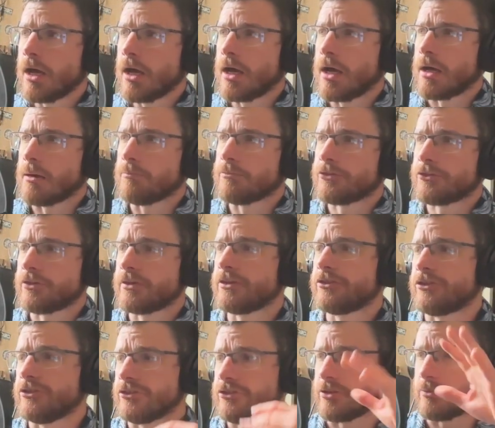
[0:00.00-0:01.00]
So
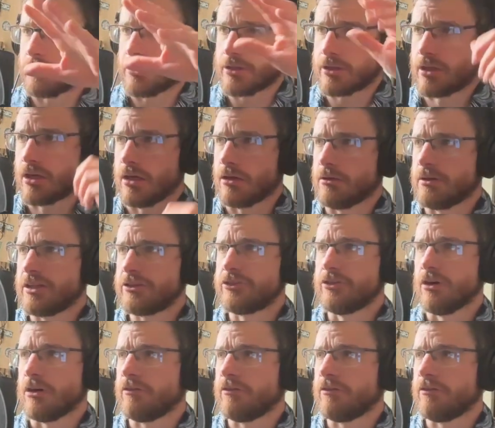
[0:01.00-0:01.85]
this is some of the code. It's not